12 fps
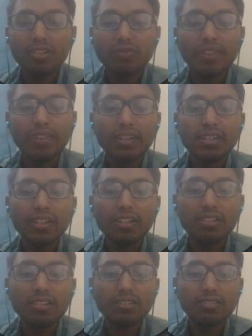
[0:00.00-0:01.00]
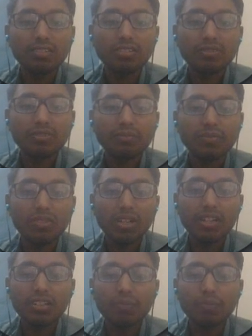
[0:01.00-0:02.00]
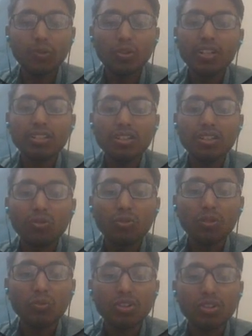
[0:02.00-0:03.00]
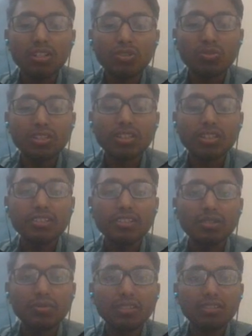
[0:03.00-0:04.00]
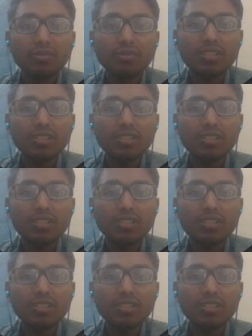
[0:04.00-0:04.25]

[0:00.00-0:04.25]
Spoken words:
Finally, I deployed the whole model using the Streamlit,